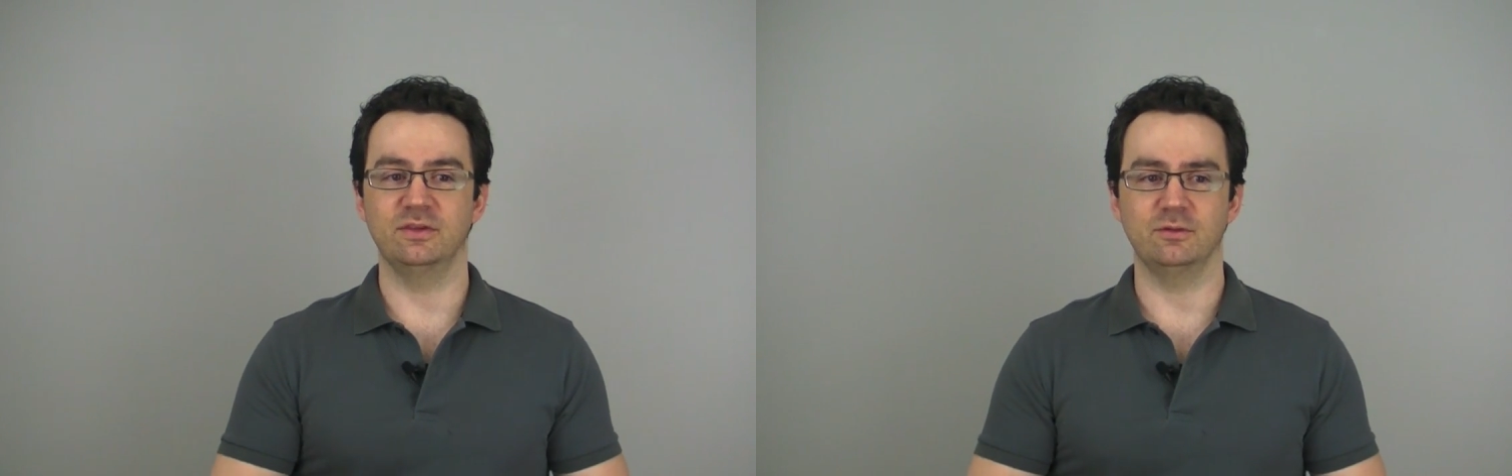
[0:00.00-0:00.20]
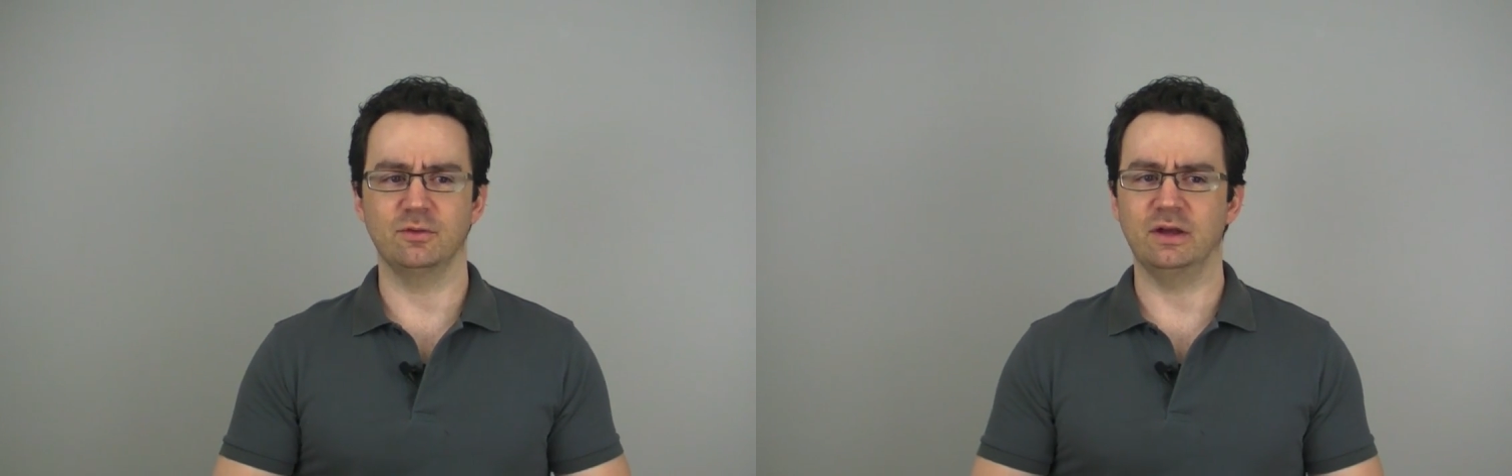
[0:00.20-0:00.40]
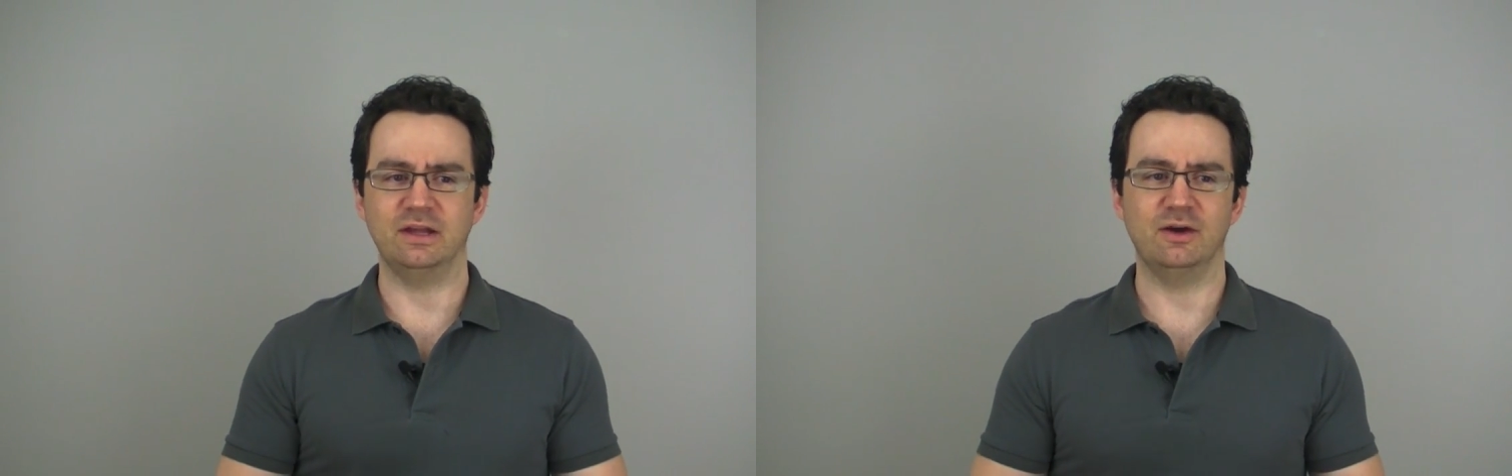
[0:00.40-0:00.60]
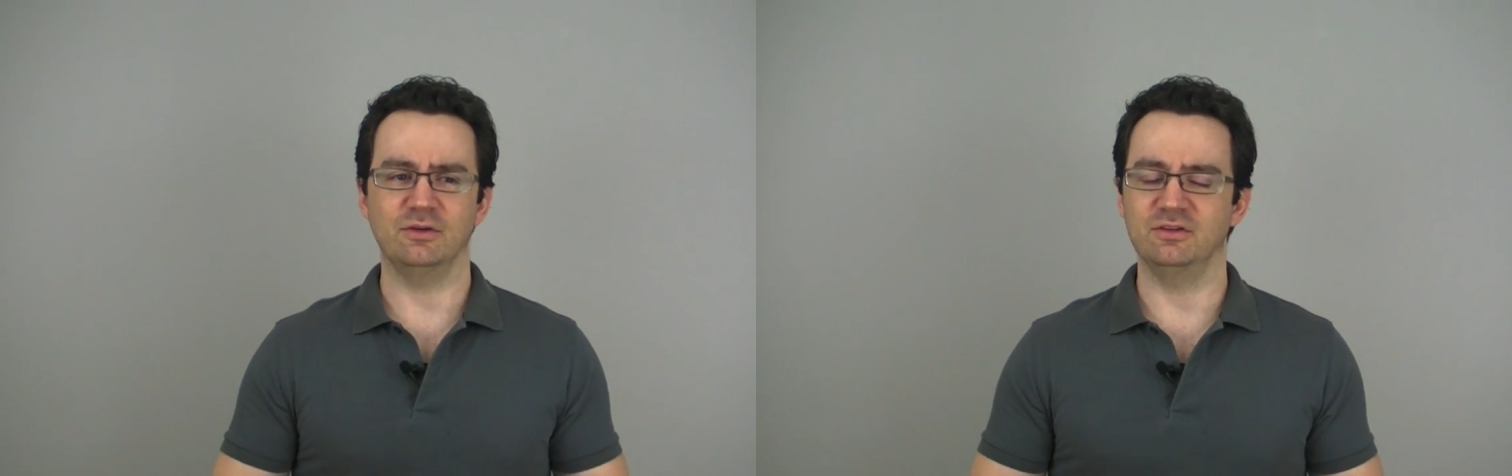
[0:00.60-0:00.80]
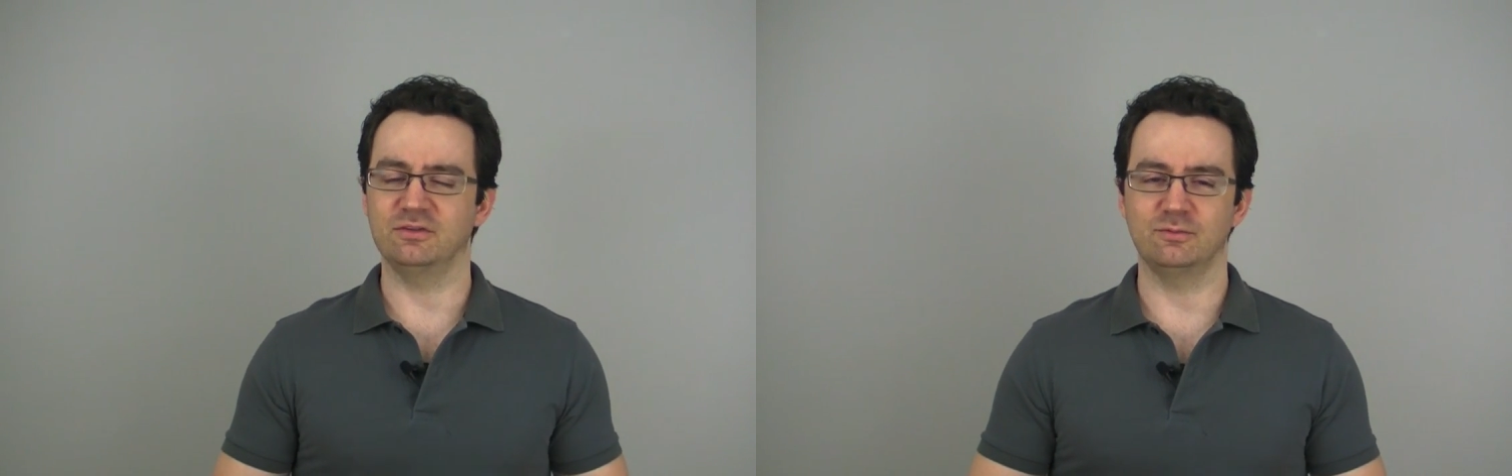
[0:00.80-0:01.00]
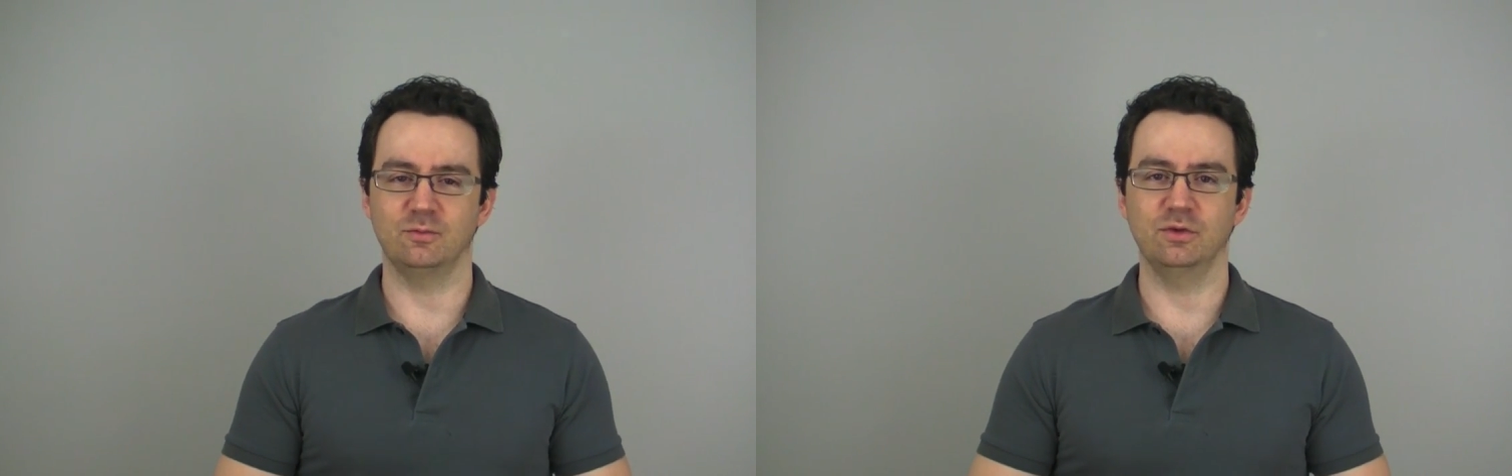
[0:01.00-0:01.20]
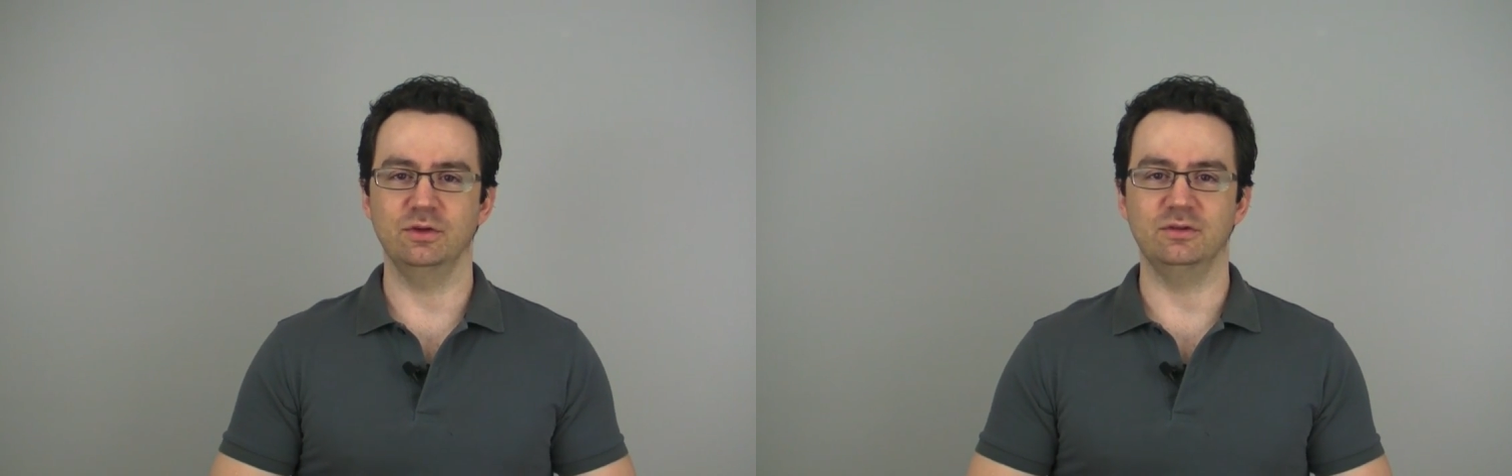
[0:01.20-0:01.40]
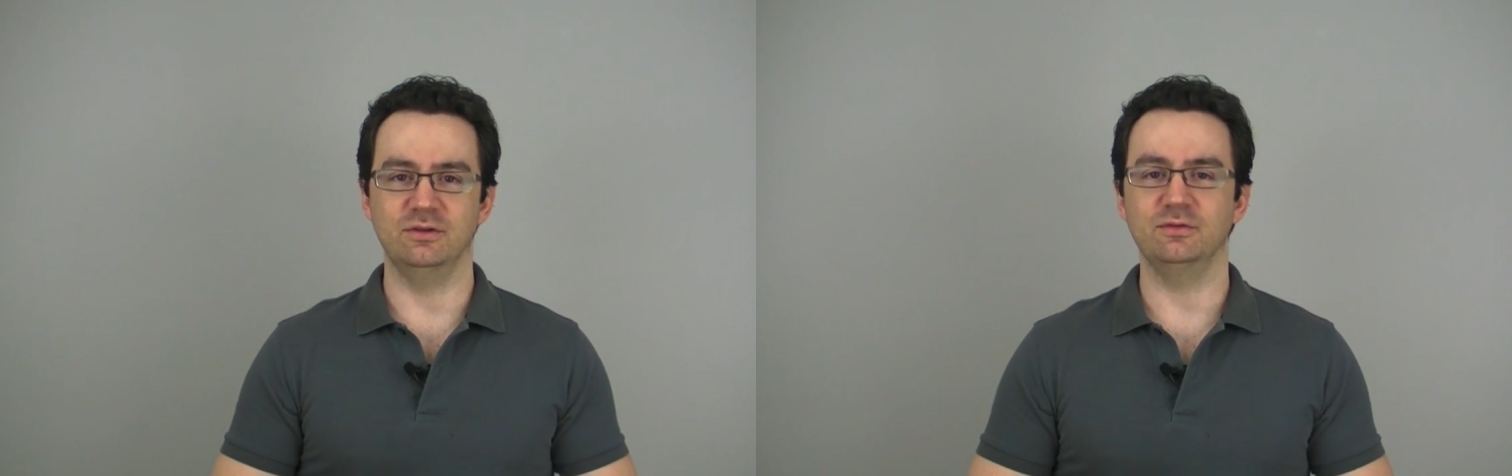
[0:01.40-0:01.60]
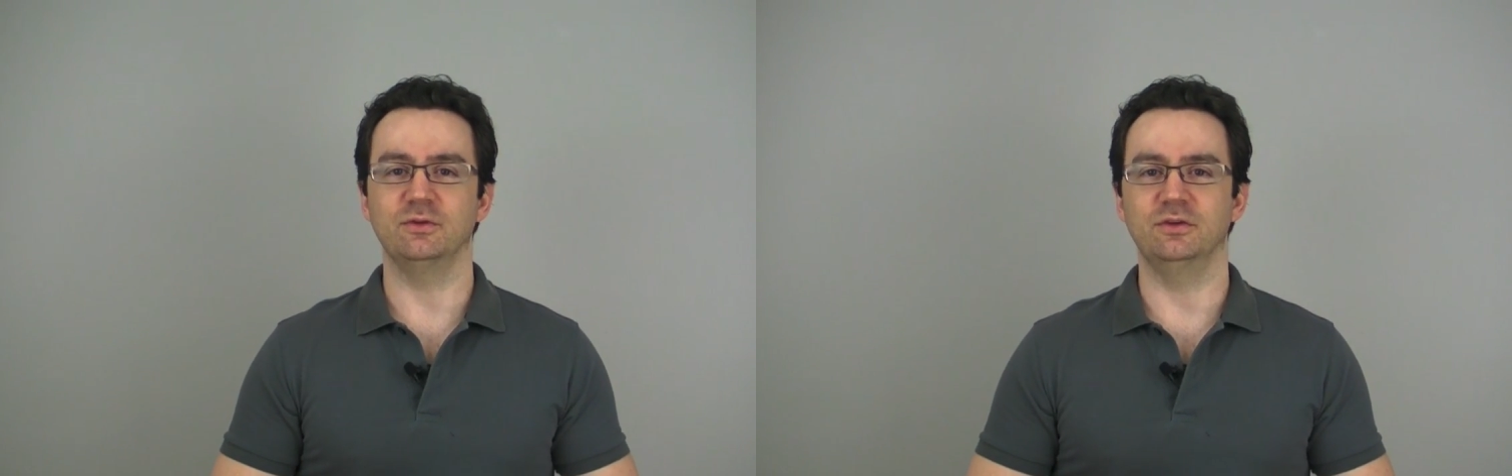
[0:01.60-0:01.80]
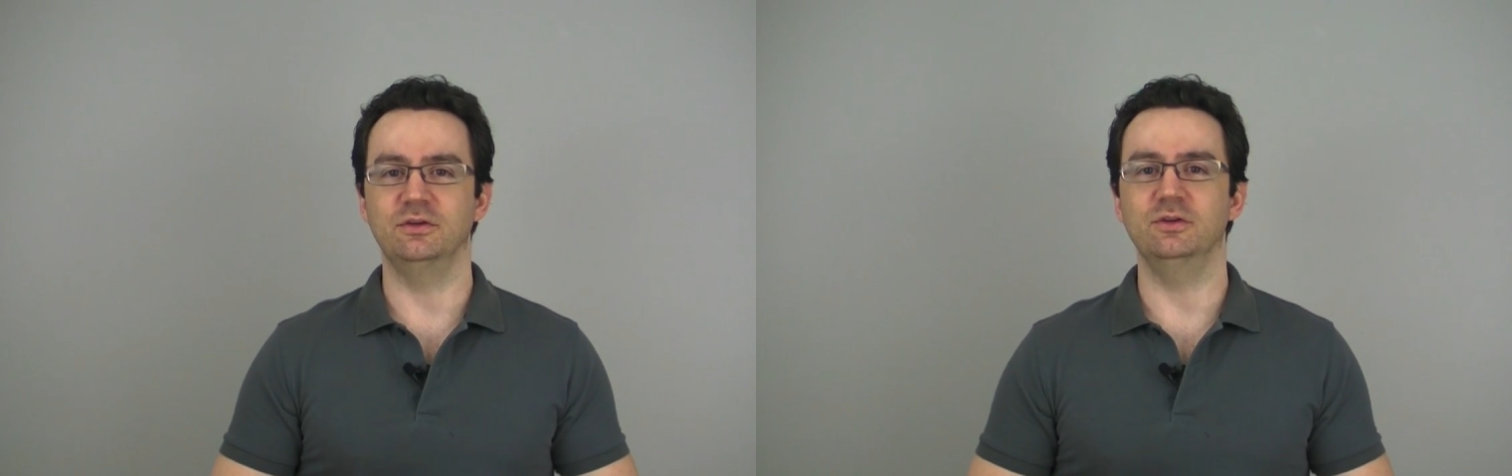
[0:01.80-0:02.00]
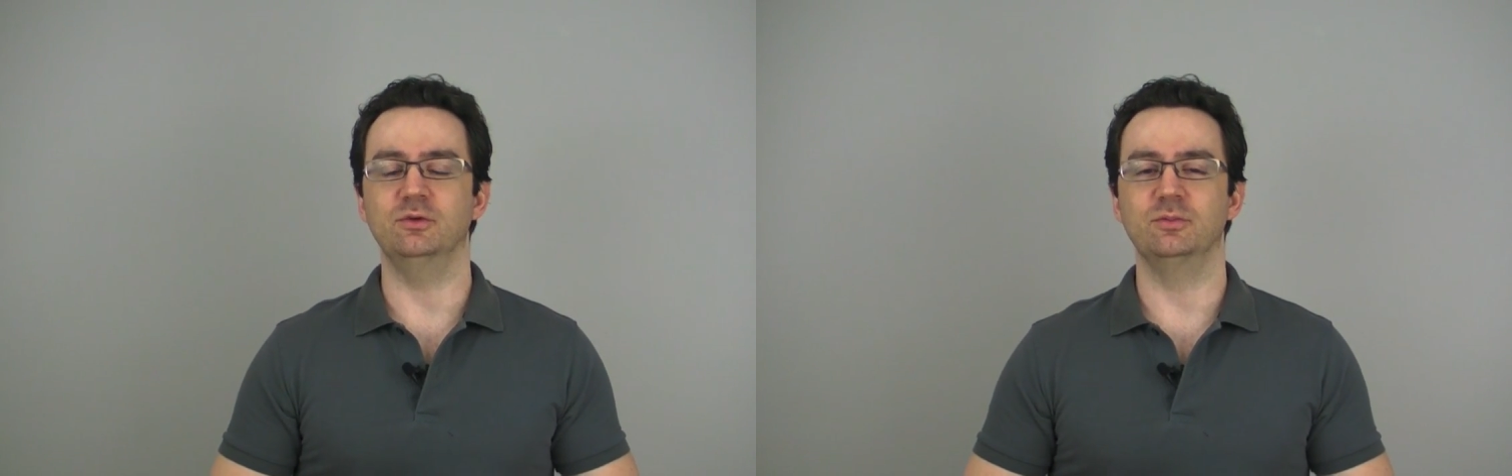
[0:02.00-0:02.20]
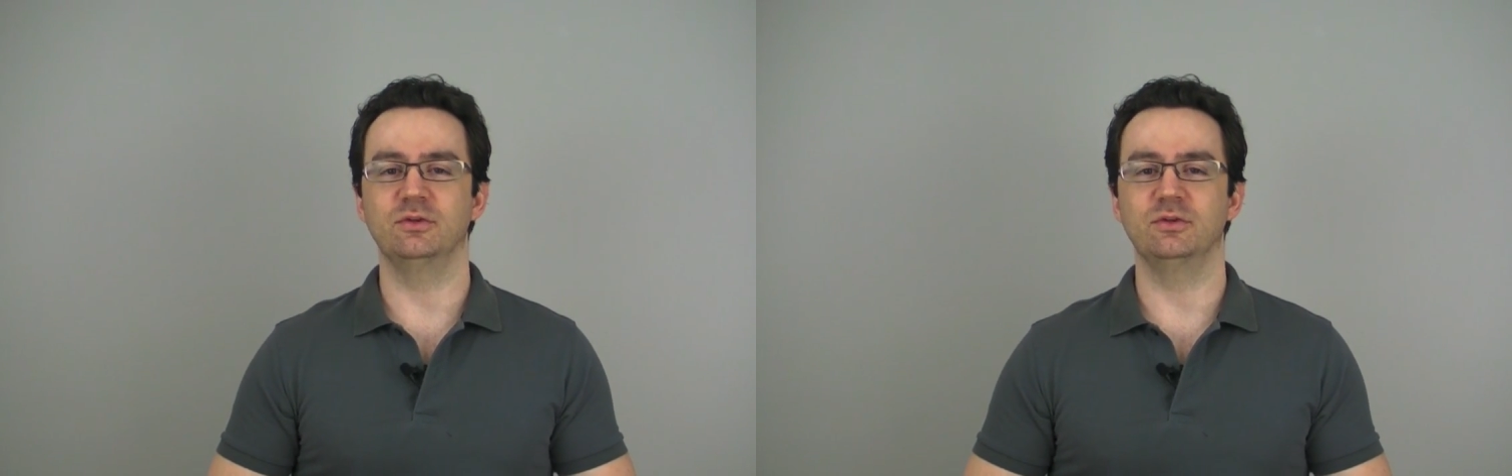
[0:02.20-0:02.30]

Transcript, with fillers: that right now are just really difficult to do.